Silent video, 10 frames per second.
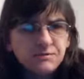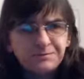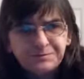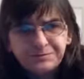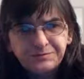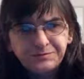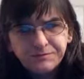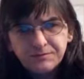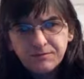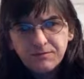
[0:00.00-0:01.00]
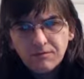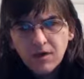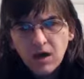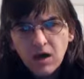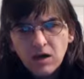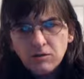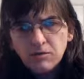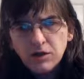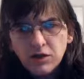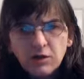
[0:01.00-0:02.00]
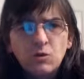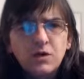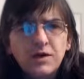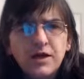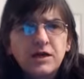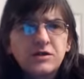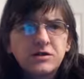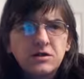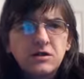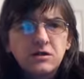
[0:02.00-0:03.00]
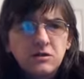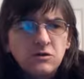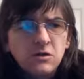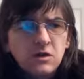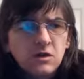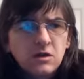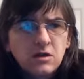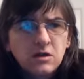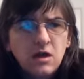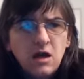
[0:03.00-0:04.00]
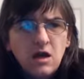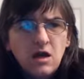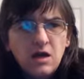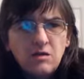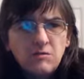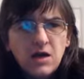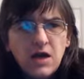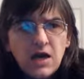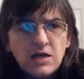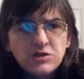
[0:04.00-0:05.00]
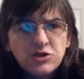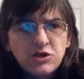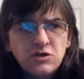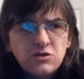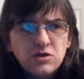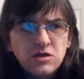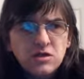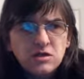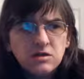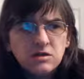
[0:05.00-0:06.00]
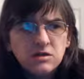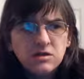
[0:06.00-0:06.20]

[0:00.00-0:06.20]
look at what they can do, and choose something that